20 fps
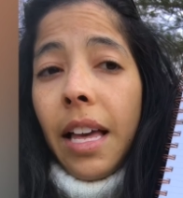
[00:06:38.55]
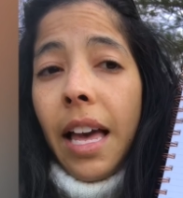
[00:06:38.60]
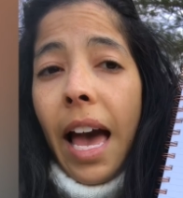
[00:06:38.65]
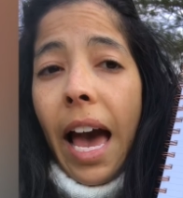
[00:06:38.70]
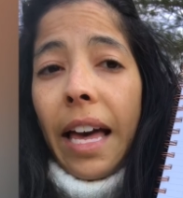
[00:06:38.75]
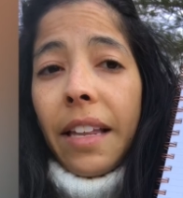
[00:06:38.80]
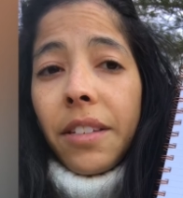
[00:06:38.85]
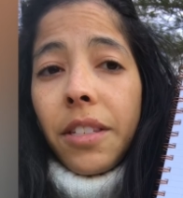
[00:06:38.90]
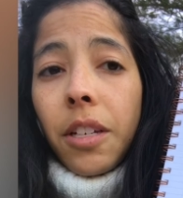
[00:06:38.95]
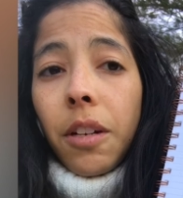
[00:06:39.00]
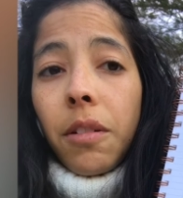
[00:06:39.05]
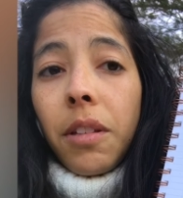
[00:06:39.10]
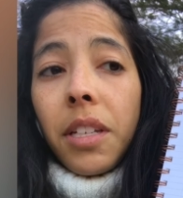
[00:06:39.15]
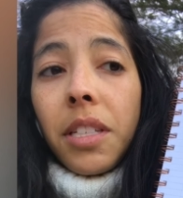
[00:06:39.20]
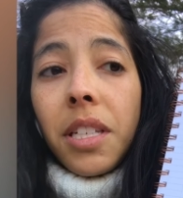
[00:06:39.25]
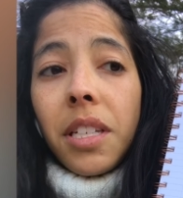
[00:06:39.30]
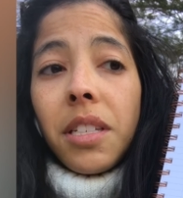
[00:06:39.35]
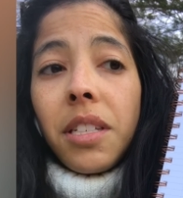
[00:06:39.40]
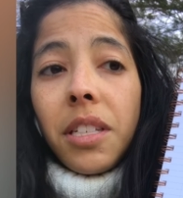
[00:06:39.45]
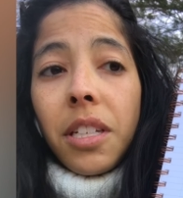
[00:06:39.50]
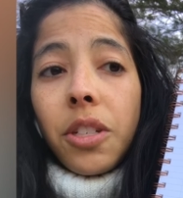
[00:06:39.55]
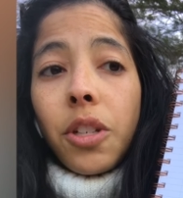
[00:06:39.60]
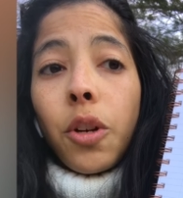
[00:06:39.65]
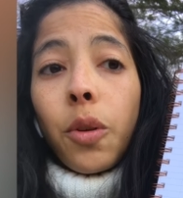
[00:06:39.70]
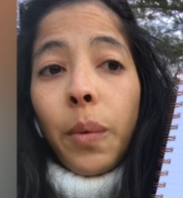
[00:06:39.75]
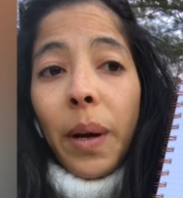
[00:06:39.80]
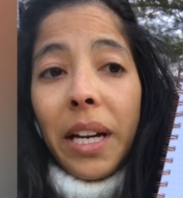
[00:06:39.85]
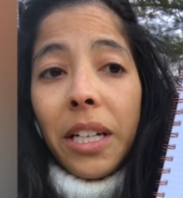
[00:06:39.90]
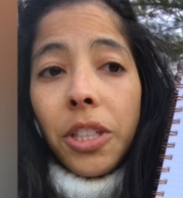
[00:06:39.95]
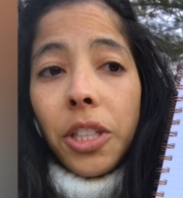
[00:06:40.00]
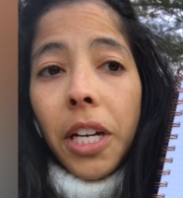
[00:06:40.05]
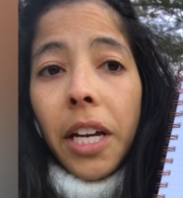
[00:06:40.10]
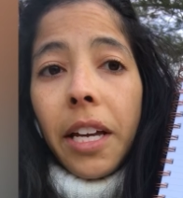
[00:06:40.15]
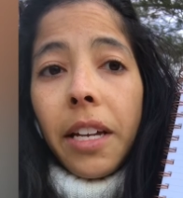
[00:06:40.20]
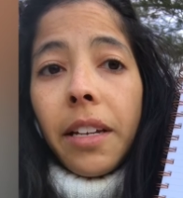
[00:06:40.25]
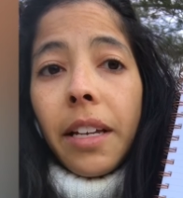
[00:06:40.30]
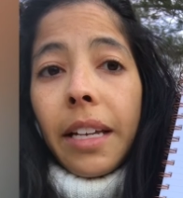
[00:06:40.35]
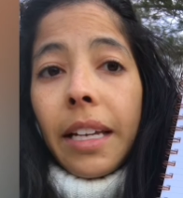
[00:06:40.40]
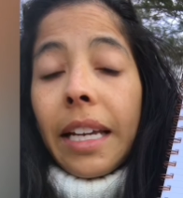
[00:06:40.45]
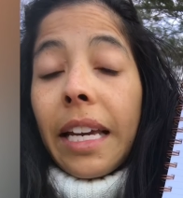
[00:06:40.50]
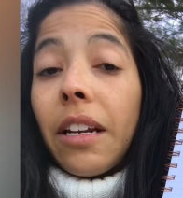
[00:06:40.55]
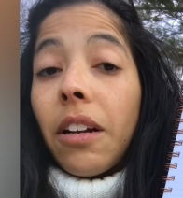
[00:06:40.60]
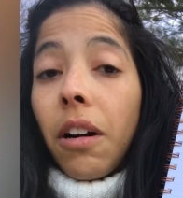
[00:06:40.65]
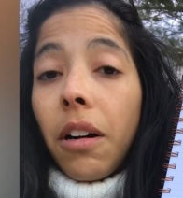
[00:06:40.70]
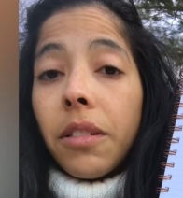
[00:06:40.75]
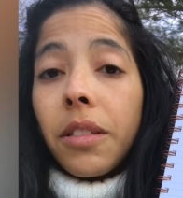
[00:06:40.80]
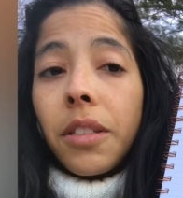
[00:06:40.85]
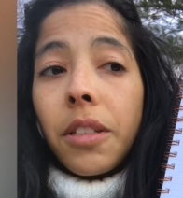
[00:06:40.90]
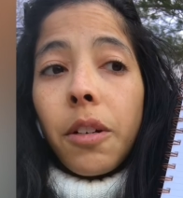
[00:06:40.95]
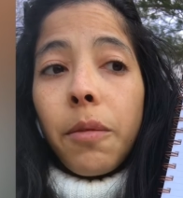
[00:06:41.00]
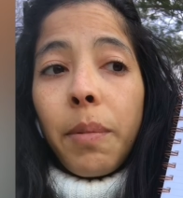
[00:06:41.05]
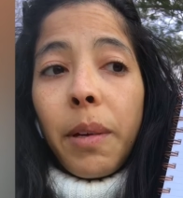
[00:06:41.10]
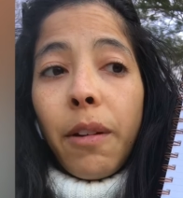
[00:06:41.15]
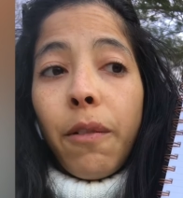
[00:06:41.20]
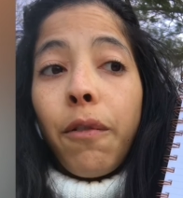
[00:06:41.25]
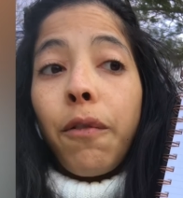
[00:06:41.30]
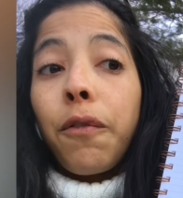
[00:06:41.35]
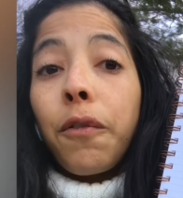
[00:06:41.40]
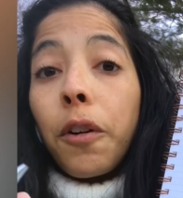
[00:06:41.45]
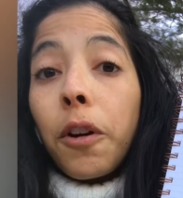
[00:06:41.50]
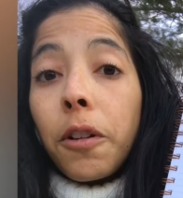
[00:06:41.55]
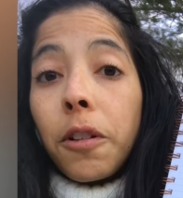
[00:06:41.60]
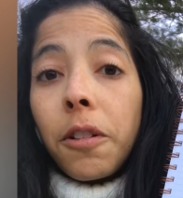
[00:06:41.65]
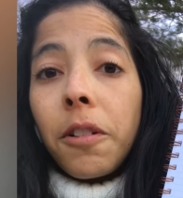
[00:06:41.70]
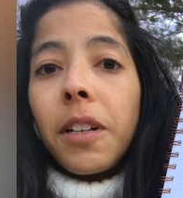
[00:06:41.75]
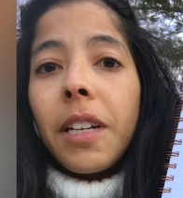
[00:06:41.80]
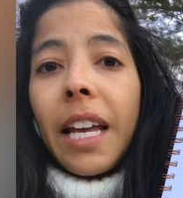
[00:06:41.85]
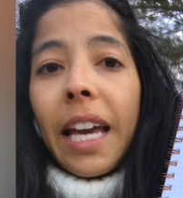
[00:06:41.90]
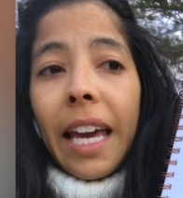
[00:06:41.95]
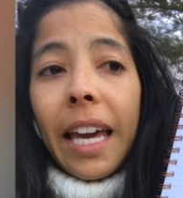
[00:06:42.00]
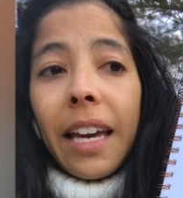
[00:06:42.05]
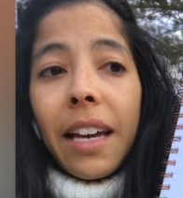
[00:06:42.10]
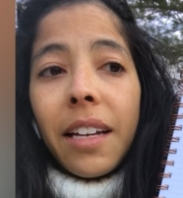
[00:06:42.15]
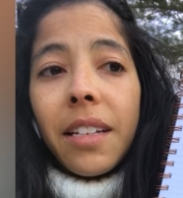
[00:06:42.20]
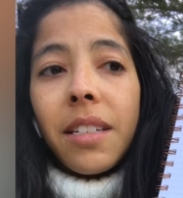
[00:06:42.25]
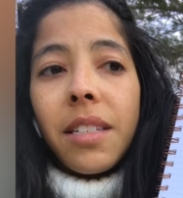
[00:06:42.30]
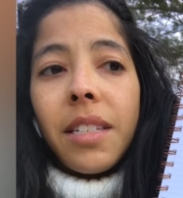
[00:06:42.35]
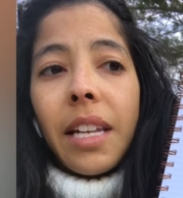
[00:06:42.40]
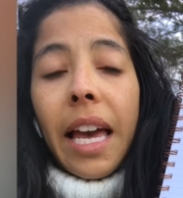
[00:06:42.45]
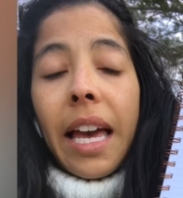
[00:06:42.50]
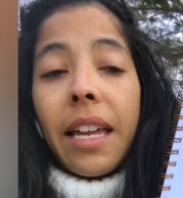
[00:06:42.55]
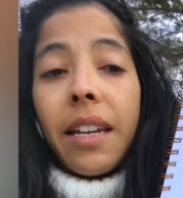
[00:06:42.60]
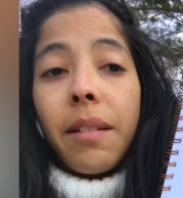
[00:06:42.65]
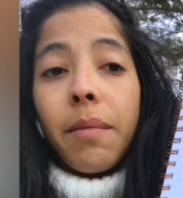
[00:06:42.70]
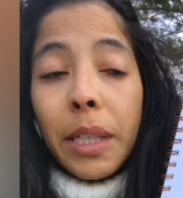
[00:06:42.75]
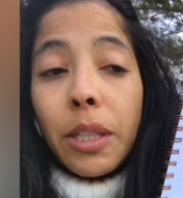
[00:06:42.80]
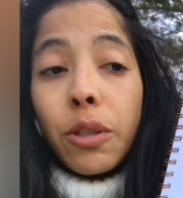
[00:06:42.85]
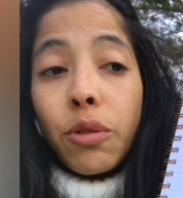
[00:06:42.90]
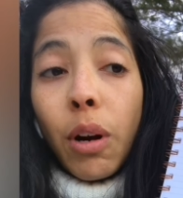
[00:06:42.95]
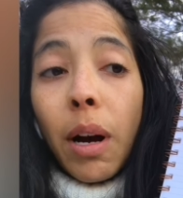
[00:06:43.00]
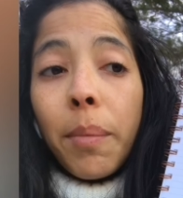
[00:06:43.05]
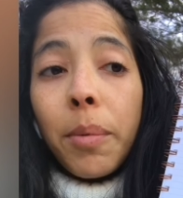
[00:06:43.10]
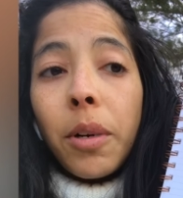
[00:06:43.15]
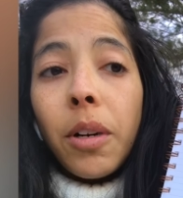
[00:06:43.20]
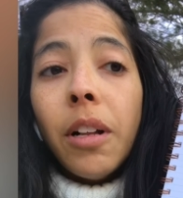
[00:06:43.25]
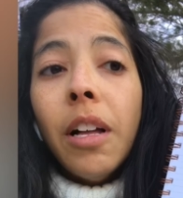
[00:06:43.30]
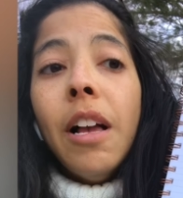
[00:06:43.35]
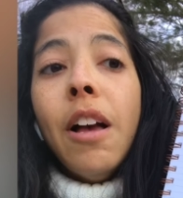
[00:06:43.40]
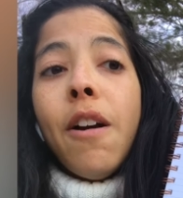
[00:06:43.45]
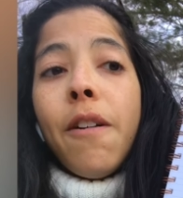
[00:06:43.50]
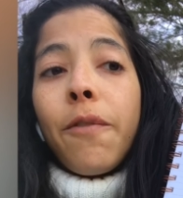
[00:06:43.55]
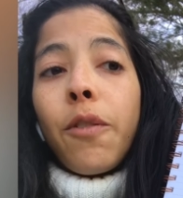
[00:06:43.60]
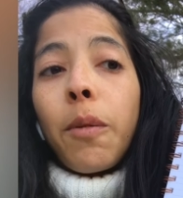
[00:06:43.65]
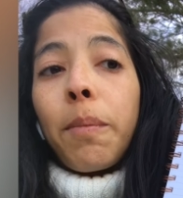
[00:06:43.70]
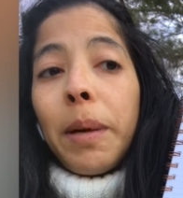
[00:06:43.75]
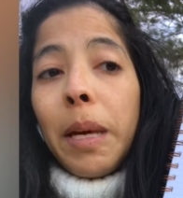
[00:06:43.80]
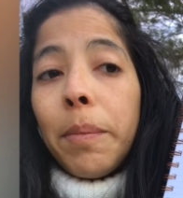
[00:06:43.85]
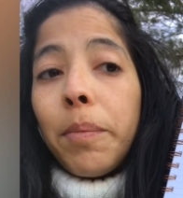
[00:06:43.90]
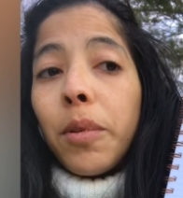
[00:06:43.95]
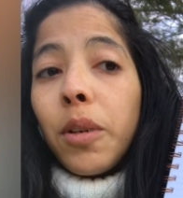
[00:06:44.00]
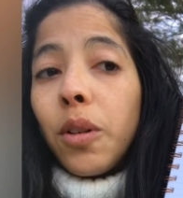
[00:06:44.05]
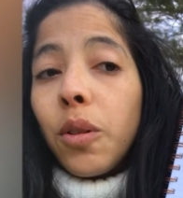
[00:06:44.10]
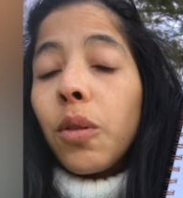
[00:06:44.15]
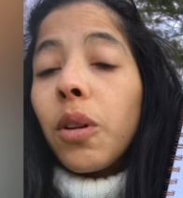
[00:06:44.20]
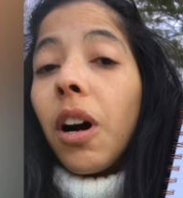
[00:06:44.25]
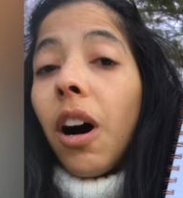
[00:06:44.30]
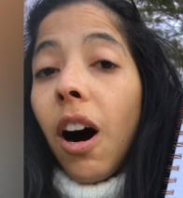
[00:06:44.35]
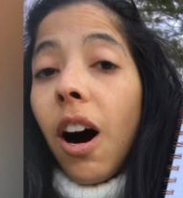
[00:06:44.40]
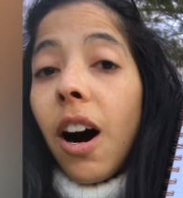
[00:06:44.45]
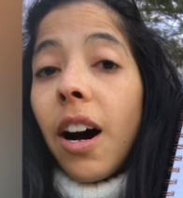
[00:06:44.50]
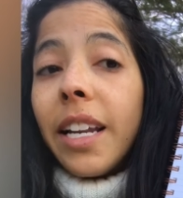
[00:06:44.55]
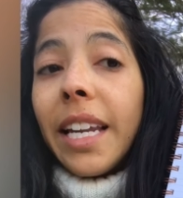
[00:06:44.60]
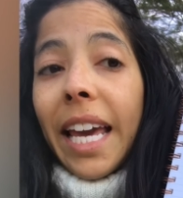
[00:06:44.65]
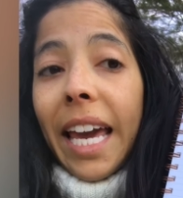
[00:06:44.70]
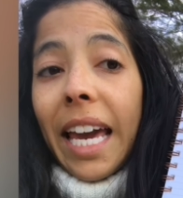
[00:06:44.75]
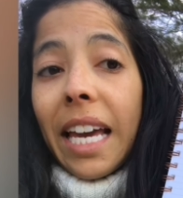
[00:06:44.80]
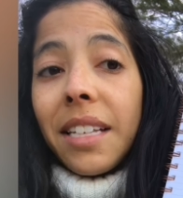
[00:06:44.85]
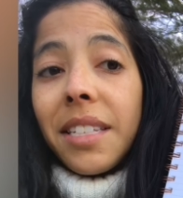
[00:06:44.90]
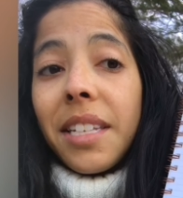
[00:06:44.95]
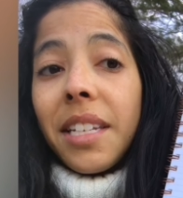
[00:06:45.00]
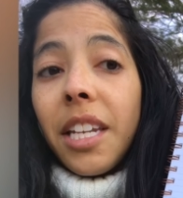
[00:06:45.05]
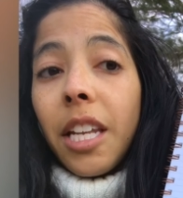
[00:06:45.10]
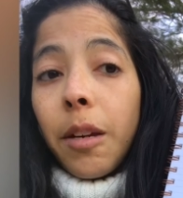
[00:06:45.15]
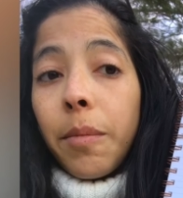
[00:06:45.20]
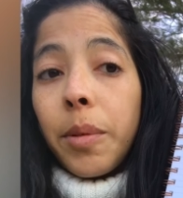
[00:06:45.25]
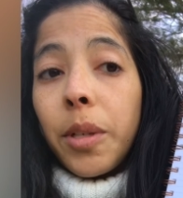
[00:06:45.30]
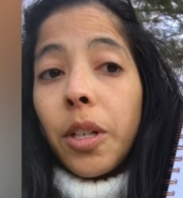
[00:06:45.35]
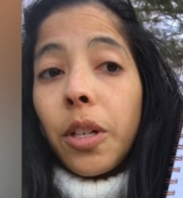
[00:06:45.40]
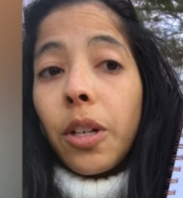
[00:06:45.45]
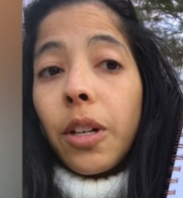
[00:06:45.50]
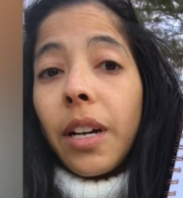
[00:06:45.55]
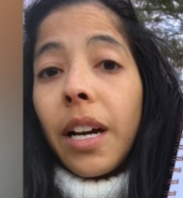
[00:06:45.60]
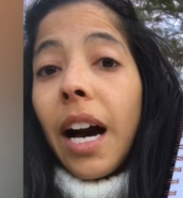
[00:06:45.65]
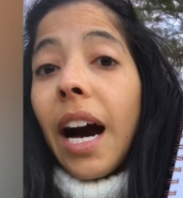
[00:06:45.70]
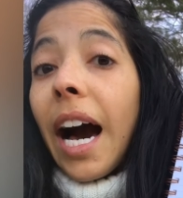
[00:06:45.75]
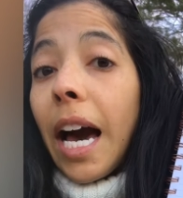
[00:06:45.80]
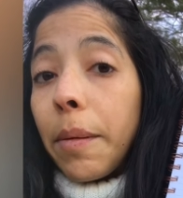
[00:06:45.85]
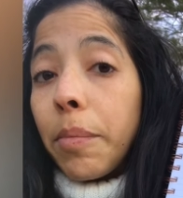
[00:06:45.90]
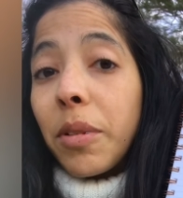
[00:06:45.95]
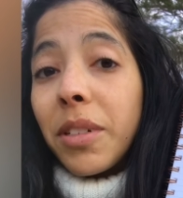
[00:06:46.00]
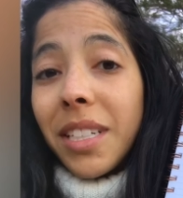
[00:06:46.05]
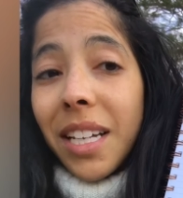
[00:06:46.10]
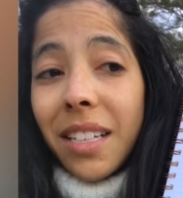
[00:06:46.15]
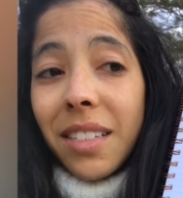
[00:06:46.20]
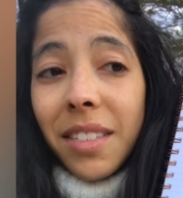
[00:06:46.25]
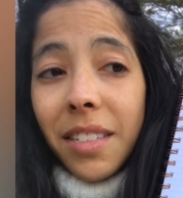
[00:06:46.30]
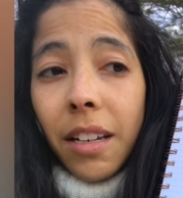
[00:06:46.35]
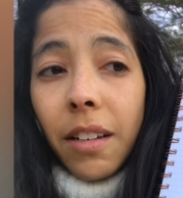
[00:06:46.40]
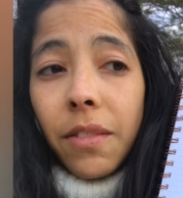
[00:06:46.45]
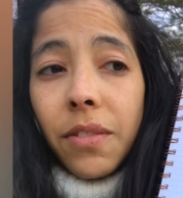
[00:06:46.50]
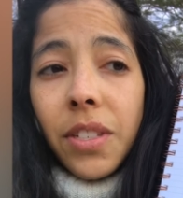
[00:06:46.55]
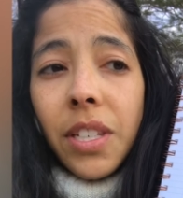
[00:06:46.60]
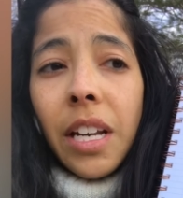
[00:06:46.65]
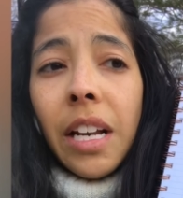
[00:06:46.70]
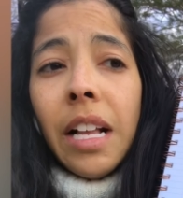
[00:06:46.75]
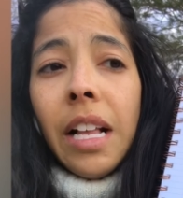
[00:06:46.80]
And so this situation can also be further enhanced and be trouble for people who are on ACE inhibitor hypertensives.